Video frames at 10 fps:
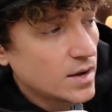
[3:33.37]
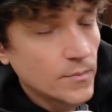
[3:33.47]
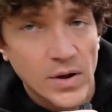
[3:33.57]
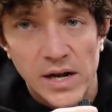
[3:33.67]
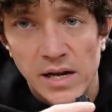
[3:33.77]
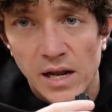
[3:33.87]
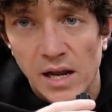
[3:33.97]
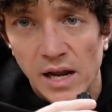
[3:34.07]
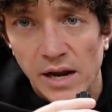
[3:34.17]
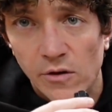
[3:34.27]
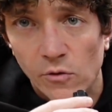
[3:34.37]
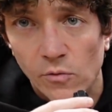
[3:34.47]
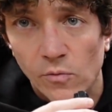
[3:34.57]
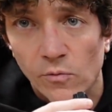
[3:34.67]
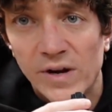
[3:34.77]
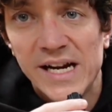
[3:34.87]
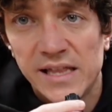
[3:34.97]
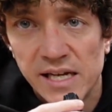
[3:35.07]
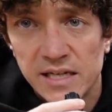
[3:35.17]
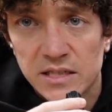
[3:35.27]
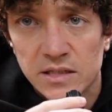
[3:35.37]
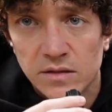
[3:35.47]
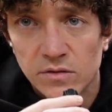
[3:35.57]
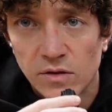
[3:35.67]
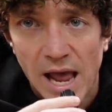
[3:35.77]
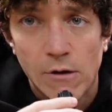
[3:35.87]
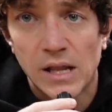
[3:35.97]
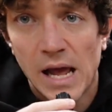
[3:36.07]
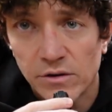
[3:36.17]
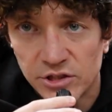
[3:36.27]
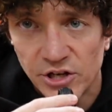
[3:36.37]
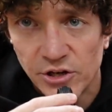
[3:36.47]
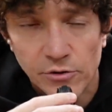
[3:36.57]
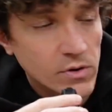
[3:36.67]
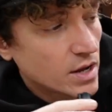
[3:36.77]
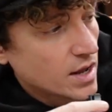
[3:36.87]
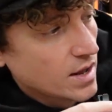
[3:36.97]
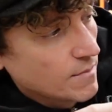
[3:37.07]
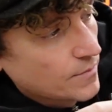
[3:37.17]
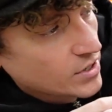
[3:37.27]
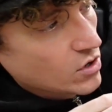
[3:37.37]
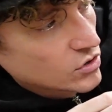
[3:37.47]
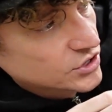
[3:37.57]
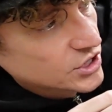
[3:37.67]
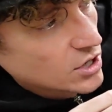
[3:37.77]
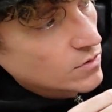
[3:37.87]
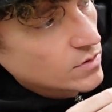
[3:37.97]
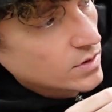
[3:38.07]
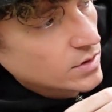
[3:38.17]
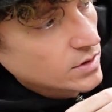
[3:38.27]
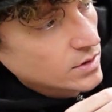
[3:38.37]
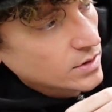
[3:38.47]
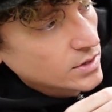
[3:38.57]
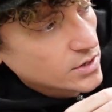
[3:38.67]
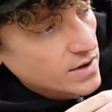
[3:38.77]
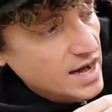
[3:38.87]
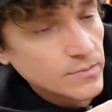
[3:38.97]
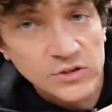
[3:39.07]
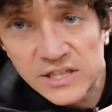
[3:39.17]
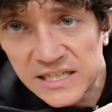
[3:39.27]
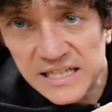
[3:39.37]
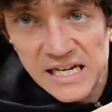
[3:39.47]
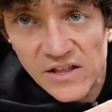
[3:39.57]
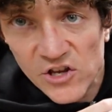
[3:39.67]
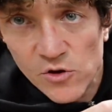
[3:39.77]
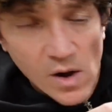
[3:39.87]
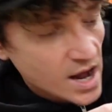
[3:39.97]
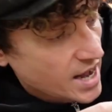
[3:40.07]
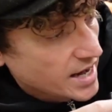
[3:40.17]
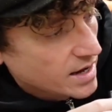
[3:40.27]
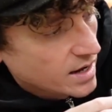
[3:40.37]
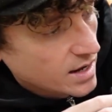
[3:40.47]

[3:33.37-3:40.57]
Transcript: but it'll read these out loud to you, but also you're able to see the UI